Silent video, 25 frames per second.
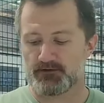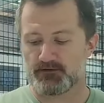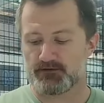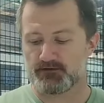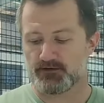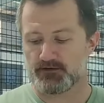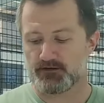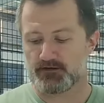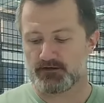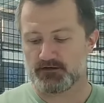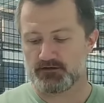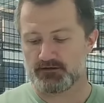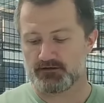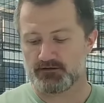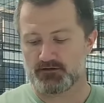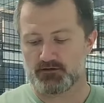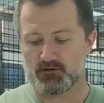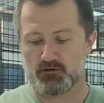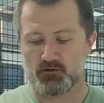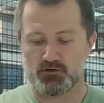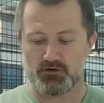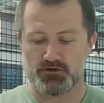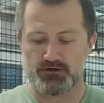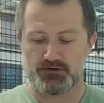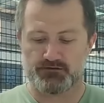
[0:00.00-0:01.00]
The
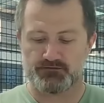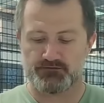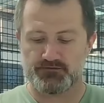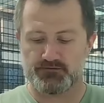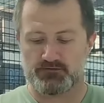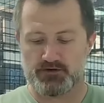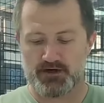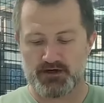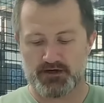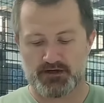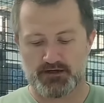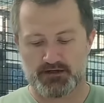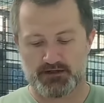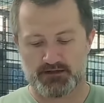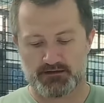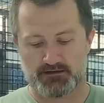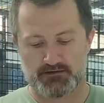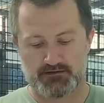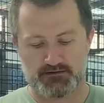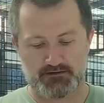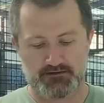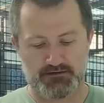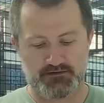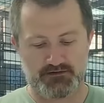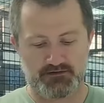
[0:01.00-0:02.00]
cord of the racket
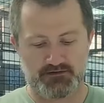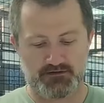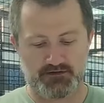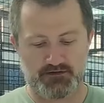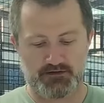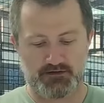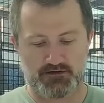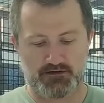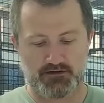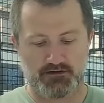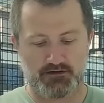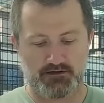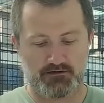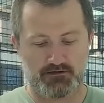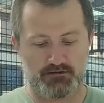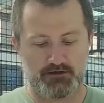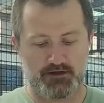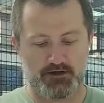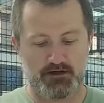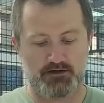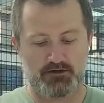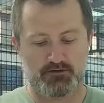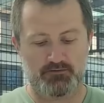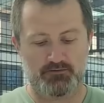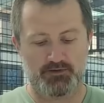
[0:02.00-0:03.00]
is
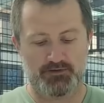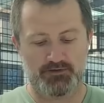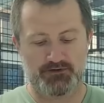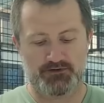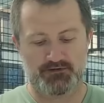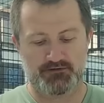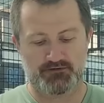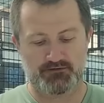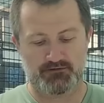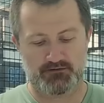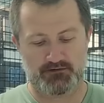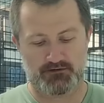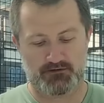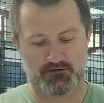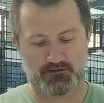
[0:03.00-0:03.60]
a little bit